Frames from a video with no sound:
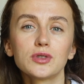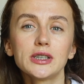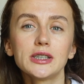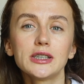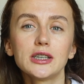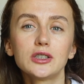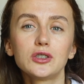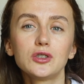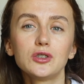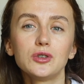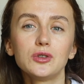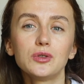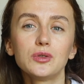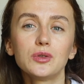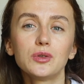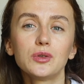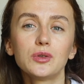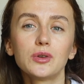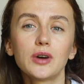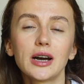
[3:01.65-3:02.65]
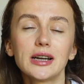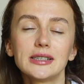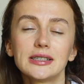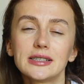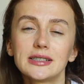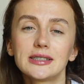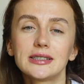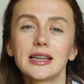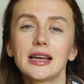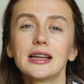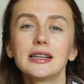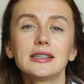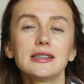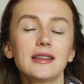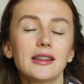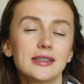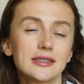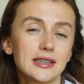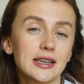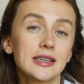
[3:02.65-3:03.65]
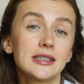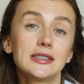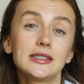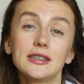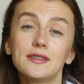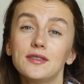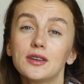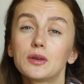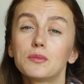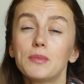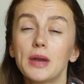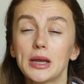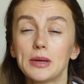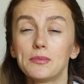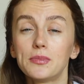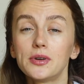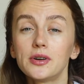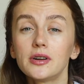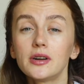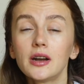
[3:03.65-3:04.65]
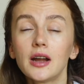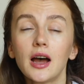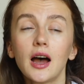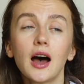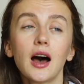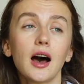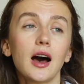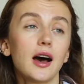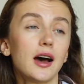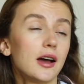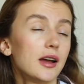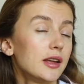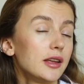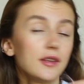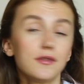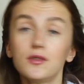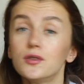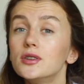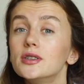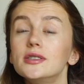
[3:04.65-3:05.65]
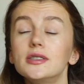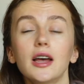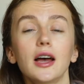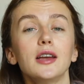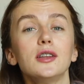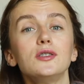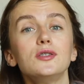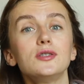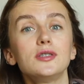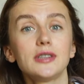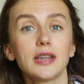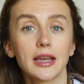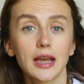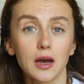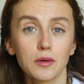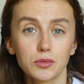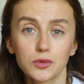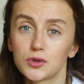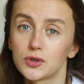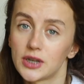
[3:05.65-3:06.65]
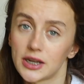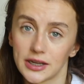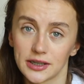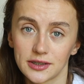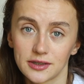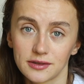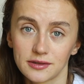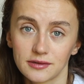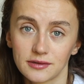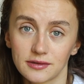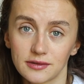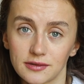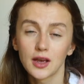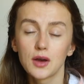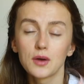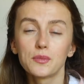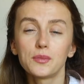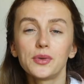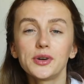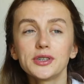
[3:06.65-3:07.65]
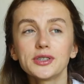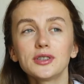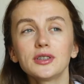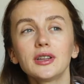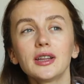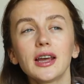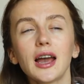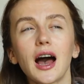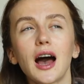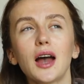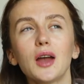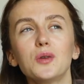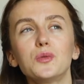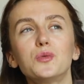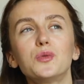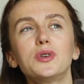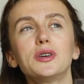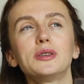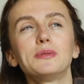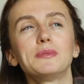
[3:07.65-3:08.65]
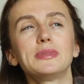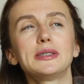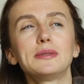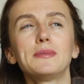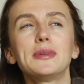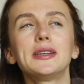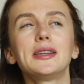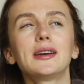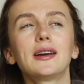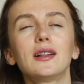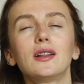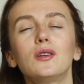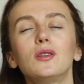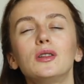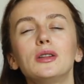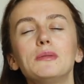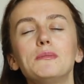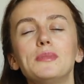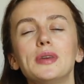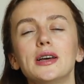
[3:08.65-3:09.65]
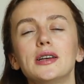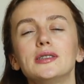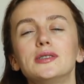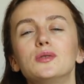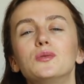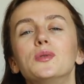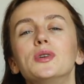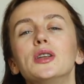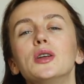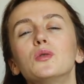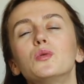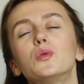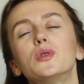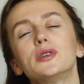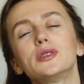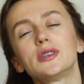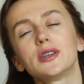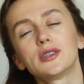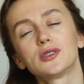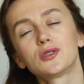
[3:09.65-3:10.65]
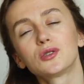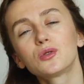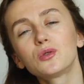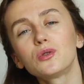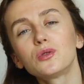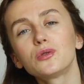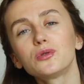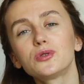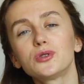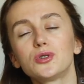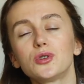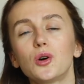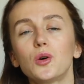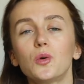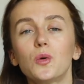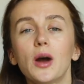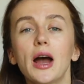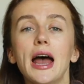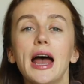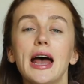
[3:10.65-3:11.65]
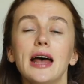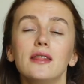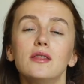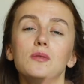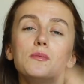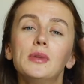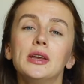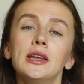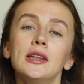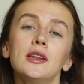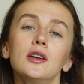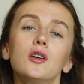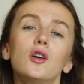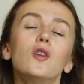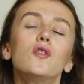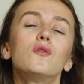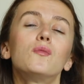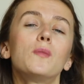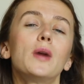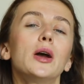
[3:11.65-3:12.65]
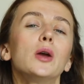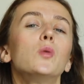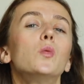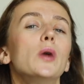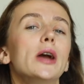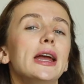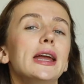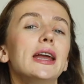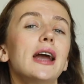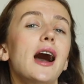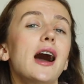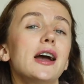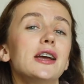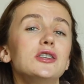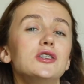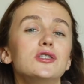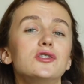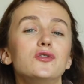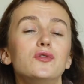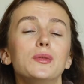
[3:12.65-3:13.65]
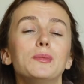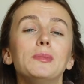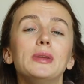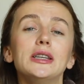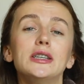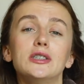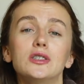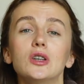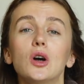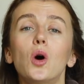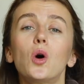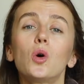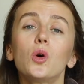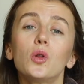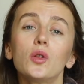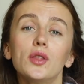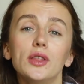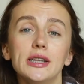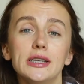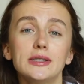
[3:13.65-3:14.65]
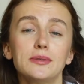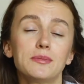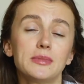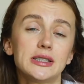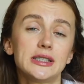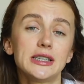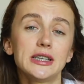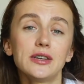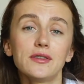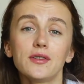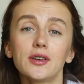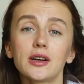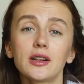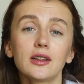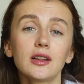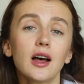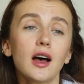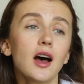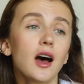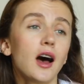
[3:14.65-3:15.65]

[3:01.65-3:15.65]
needed to understand the scientific paper uh, if you decide to stay up to date. Personally, I won mathematical olympiads when I was at school, so at the beginning of my way, I just repeated all this material